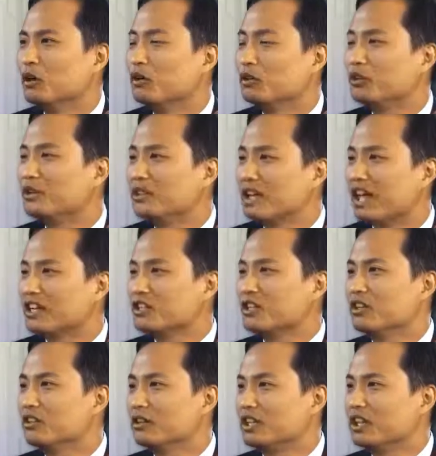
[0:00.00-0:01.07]
Well, you can
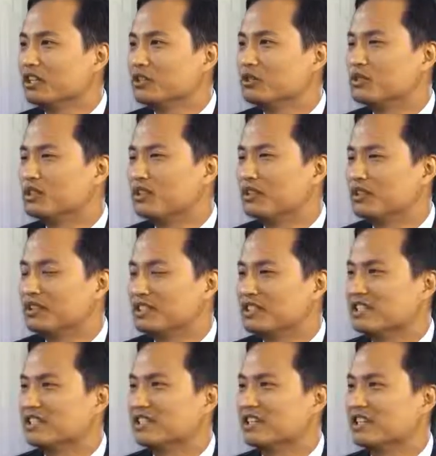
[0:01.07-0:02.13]
actually look at using your
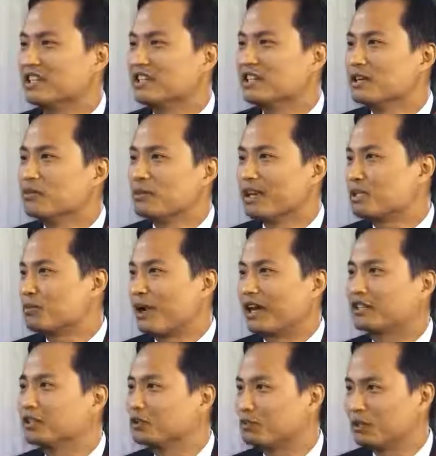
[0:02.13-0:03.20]
existing best
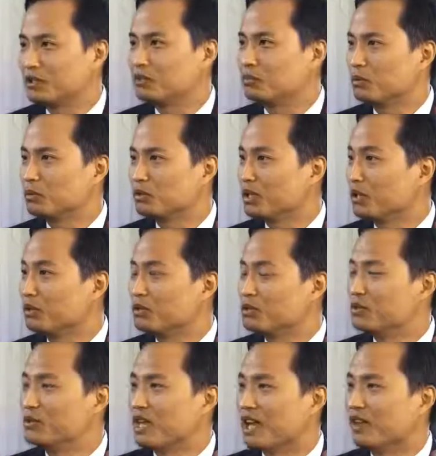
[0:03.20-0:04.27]
practice principles that you
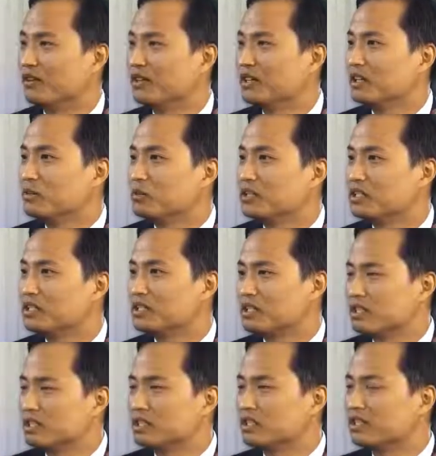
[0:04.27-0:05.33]
do now, which
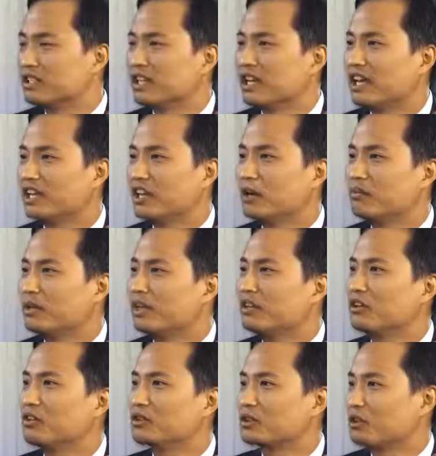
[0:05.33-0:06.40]
is looking at
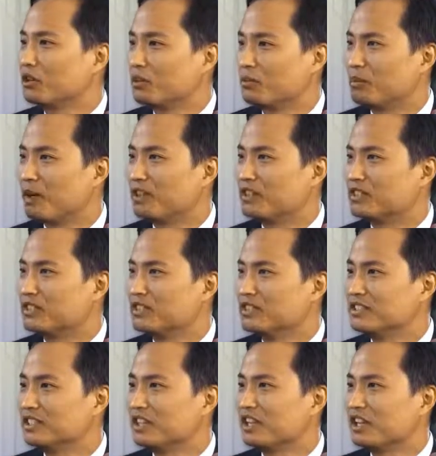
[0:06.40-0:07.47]
updating your security
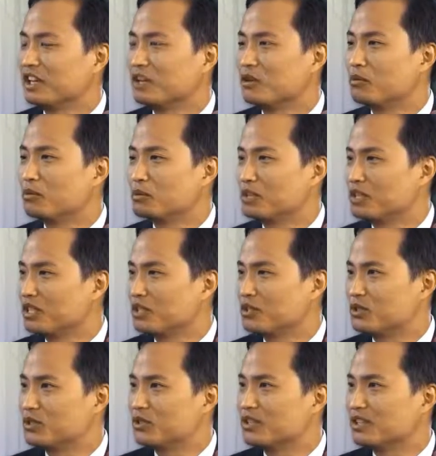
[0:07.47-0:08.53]
policies and your
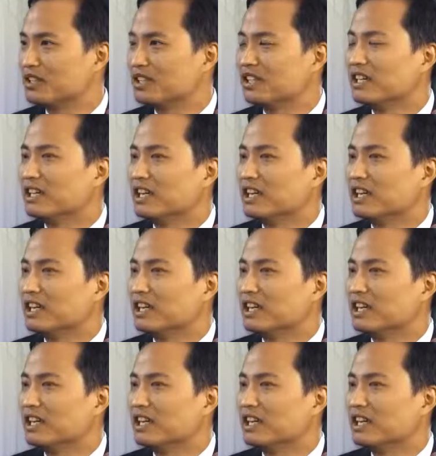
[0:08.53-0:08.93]
procedures.